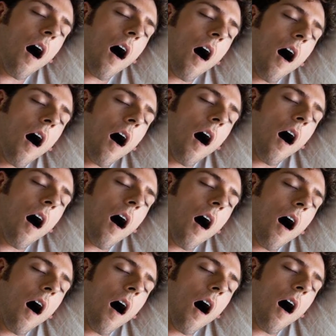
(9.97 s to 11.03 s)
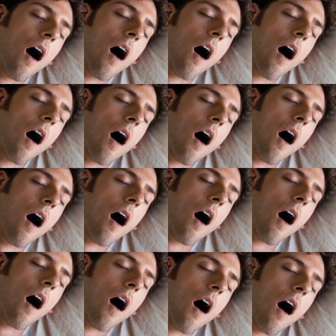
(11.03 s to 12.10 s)
will certainly
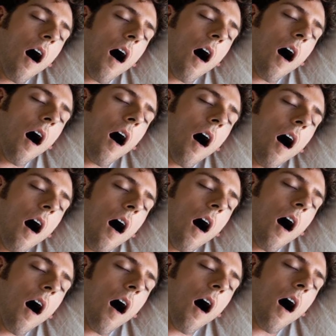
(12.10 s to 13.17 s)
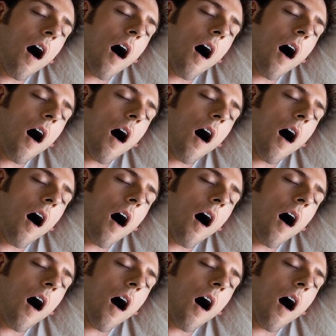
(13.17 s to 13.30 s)
fail all day.